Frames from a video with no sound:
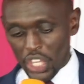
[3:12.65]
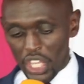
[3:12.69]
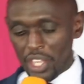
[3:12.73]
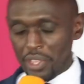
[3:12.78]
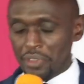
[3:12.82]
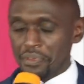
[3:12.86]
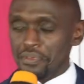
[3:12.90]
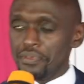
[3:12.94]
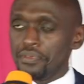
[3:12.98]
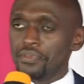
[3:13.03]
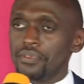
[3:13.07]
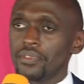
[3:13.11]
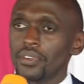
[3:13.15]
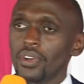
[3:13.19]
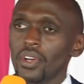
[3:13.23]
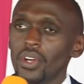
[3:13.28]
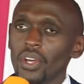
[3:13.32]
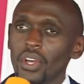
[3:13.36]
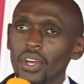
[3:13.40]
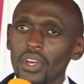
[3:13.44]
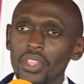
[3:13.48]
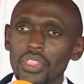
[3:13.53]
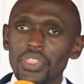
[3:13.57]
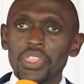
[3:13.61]
give.
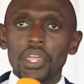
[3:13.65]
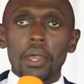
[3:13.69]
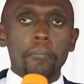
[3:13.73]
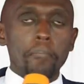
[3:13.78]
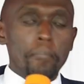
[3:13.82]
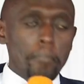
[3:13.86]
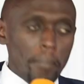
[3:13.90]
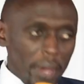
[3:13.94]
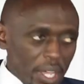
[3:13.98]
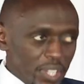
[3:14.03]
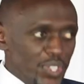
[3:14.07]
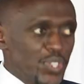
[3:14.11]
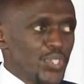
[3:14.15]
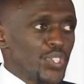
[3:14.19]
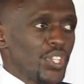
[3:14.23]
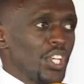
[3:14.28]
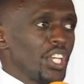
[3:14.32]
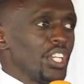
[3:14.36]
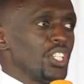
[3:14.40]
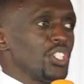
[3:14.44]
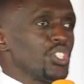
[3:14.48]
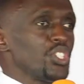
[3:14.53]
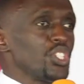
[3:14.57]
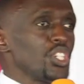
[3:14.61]
The
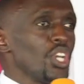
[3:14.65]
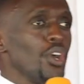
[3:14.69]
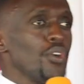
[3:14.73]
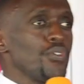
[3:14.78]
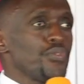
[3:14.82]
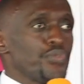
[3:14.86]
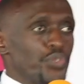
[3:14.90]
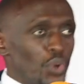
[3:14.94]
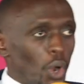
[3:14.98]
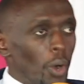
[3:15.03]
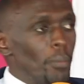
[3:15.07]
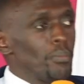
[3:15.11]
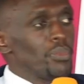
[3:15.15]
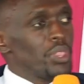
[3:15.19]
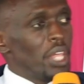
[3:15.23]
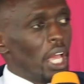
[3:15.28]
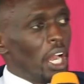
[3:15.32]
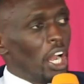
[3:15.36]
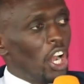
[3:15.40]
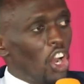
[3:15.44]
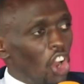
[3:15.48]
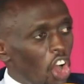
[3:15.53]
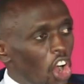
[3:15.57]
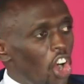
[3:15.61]
message from the
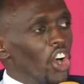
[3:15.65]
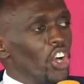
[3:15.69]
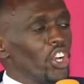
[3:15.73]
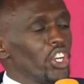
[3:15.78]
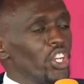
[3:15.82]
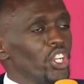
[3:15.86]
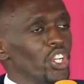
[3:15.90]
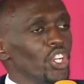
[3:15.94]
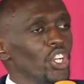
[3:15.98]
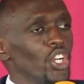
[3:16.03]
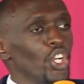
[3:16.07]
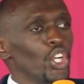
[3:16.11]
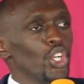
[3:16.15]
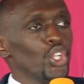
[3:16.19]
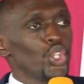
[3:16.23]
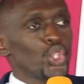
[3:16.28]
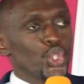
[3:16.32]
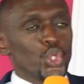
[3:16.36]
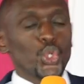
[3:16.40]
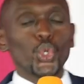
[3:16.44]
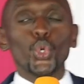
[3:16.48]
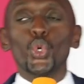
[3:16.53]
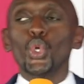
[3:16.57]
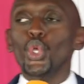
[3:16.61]
Lord
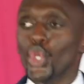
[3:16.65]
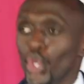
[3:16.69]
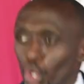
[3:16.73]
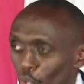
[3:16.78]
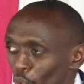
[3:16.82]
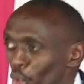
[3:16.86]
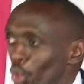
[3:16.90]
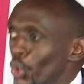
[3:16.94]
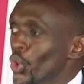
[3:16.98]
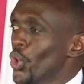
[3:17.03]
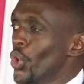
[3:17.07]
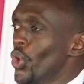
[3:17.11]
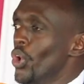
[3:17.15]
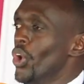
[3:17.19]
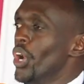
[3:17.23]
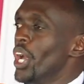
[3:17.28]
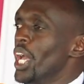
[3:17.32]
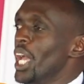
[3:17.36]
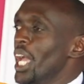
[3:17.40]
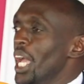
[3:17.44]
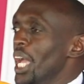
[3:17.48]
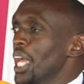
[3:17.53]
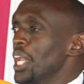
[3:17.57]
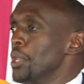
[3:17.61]
to you
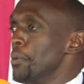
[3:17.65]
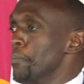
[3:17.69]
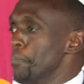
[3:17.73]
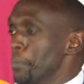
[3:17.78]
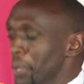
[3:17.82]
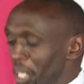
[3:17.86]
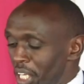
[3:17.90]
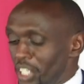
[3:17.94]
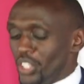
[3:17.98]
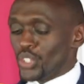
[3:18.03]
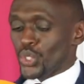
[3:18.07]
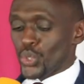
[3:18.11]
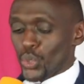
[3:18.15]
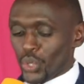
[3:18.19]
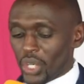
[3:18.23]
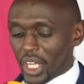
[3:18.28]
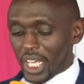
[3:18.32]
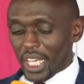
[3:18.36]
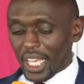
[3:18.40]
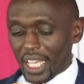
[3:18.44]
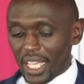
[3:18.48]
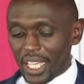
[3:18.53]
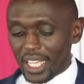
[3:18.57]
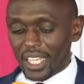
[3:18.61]
and me
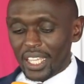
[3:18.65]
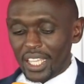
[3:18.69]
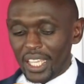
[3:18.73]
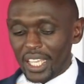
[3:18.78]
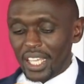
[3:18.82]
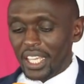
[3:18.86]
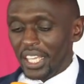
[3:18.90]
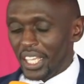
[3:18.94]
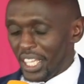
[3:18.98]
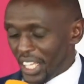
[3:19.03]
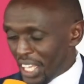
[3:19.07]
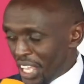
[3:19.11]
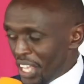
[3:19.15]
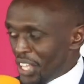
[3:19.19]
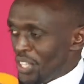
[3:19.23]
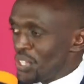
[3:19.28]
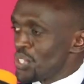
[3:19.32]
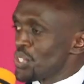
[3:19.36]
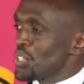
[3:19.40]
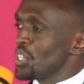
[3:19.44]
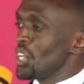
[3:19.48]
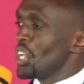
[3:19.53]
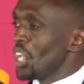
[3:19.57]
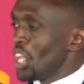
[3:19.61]
today
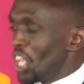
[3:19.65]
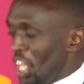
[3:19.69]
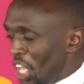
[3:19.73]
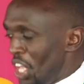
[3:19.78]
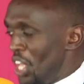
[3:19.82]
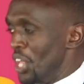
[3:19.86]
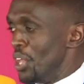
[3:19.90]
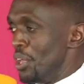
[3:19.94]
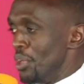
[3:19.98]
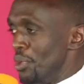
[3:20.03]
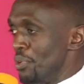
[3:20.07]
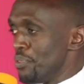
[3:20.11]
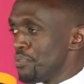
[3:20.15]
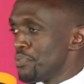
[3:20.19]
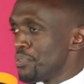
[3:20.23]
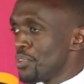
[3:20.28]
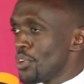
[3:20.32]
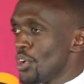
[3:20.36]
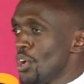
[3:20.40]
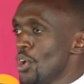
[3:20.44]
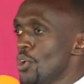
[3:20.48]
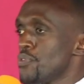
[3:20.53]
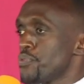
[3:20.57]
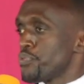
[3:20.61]
is
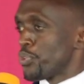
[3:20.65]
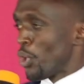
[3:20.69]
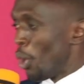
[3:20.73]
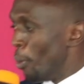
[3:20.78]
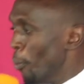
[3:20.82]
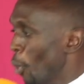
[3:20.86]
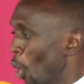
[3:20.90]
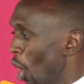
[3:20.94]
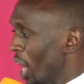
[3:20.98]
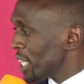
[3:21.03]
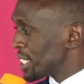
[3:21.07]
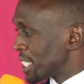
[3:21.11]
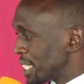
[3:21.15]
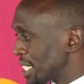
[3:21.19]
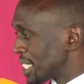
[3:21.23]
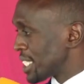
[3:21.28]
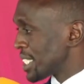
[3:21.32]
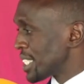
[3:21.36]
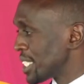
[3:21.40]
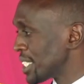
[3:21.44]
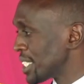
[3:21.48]
give from what?